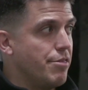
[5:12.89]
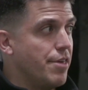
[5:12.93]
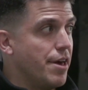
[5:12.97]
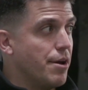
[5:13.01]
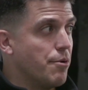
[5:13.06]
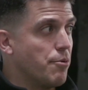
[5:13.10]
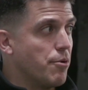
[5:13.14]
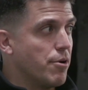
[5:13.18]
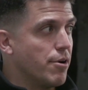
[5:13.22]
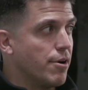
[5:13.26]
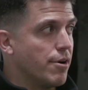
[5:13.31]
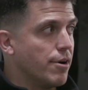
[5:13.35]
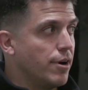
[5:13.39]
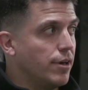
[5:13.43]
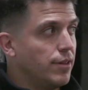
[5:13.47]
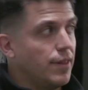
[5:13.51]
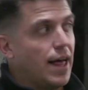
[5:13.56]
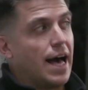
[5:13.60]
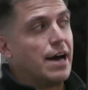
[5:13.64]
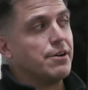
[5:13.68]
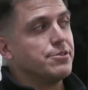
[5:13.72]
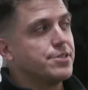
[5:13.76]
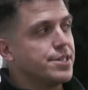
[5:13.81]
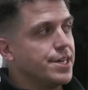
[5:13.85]
They were
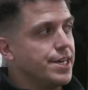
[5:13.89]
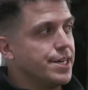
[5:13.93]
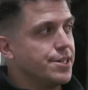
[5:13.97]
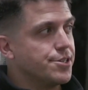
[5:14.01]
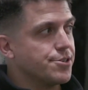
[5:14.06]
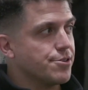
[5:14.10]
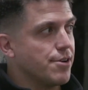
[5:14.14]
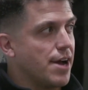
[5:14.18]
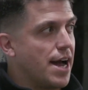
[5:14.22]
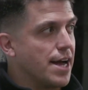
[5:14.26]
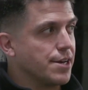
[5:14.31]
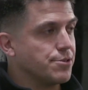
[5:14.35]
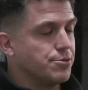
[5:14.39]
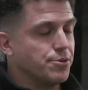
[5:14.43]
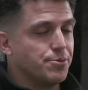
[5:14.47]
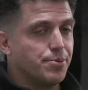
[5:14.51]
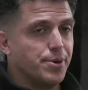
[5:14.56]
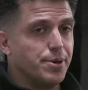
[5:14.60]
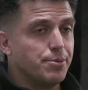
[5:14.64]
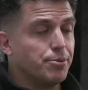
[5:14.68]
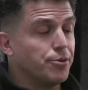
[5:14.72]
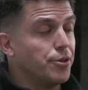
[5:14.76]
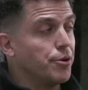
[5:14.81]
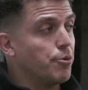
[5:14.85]
allowed to interact with
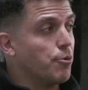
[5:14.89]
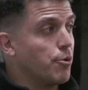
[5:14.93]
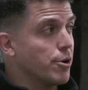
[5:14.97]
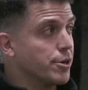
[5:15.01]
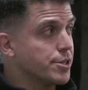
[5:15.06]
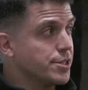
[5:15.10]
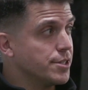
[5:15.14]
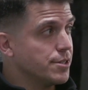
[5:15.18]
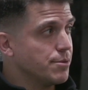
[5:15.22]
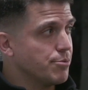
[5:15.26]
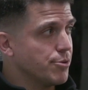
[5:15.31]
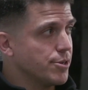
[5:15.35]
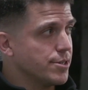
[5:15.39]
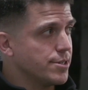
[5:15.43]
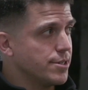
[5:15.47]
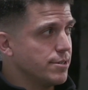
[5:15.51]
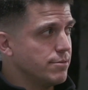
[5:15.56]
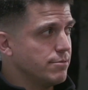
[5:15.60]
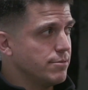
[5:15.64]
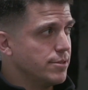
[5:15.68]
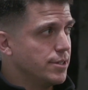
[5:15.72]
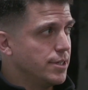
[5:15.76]
people that worked in the prison.